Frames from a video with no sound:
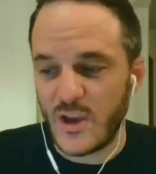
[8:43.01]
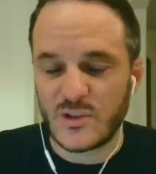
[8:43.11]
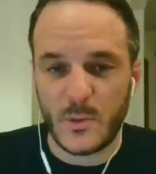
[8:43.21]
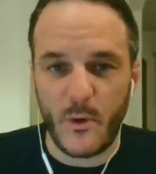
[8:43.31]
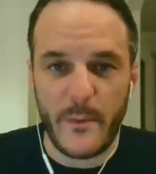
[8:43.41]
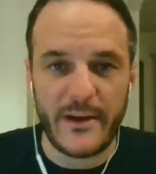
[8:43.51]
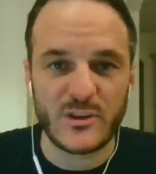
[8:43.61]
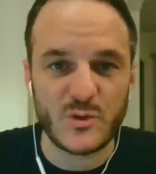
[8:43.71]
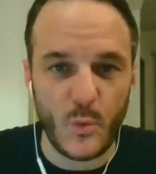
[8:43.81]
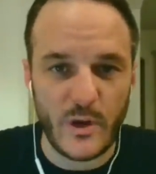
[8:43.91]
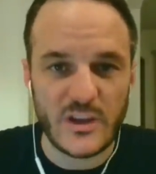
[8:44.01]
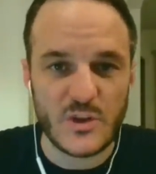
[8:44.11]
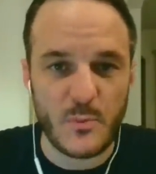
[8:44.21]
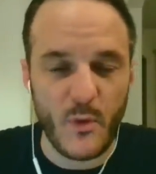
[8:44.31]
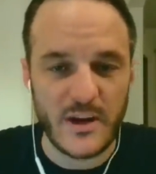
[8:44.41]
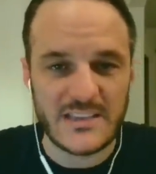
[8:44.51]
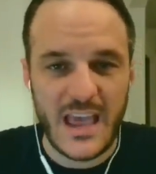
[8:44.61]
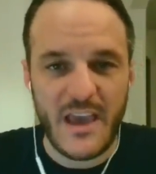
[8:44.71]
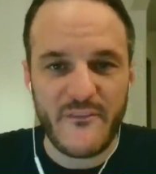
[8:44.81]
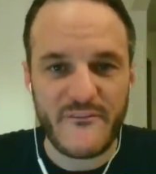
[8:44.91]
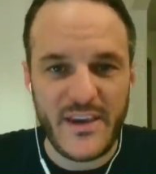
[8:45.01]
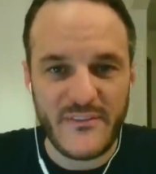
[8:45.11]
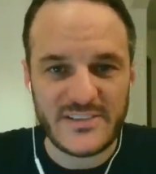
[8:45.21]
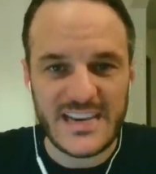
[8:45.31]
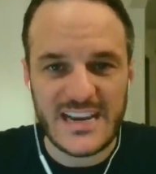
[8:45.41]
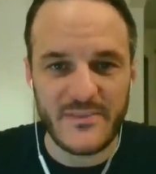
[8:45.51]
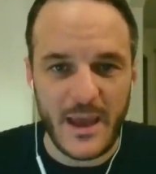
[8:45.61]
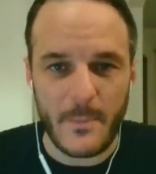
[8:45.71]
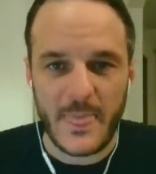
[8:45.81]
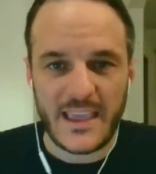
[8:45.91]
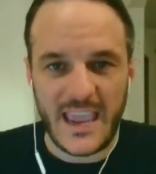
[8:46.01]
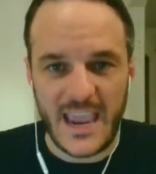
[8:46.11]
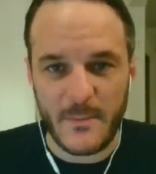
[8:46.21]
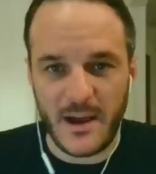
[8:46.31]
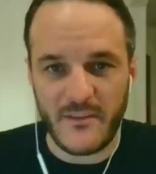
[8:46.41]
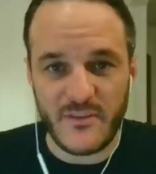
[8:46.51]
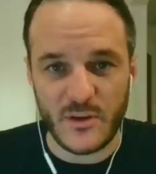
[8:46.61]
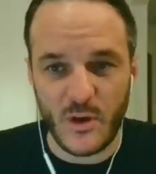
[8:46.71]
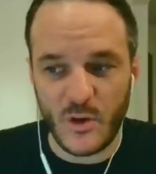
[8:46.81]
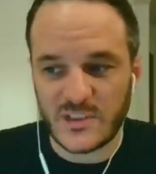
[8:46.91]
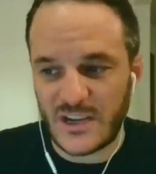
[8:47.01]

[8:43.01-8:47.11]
So the Boilermakers, 22 points, 15 of them came on field goals.